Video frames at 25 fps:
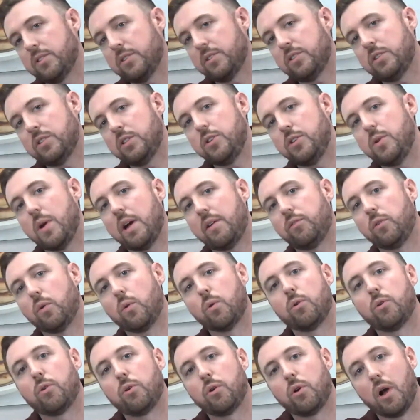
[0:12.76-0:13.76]
us, you have to
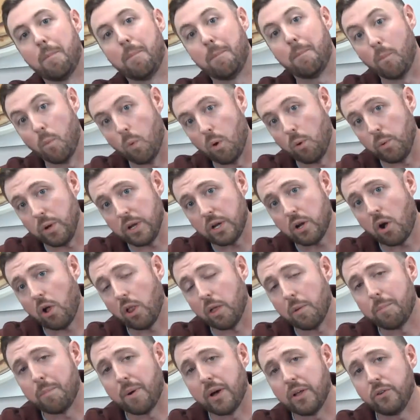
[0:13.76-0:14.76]
order what we call
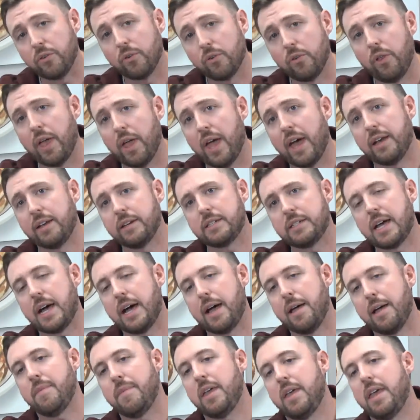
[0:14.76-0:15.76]
a bundle at a
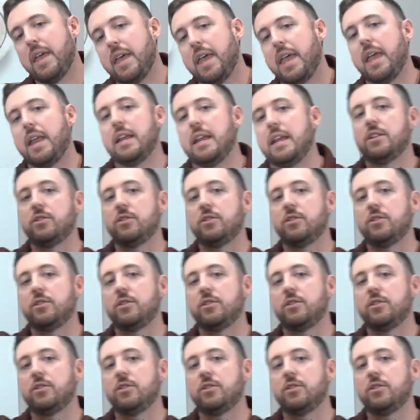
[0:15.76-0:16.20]
time. And